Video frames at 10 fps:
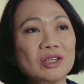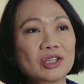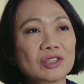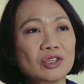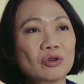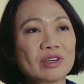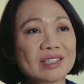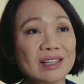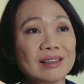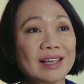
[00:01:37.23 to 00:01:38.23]
teaches you
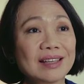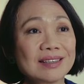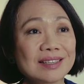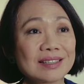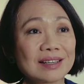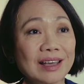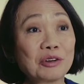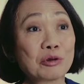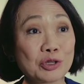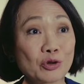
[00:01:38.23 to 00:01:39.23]
resilience
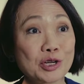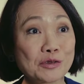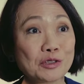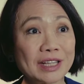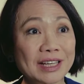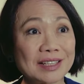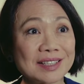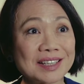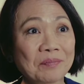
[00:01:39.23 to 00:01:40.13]
and resourcefulness,